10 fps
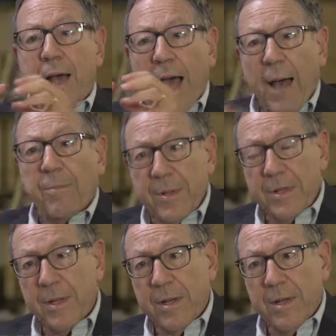
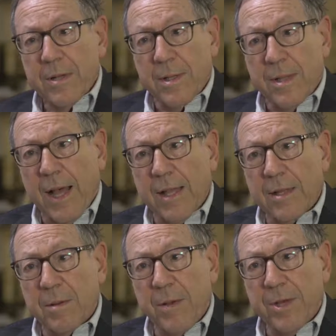happened to
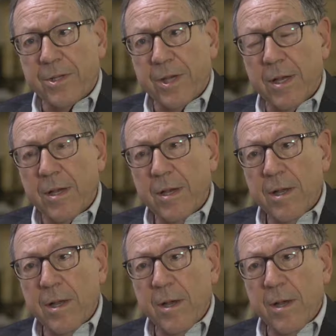land in Beijing,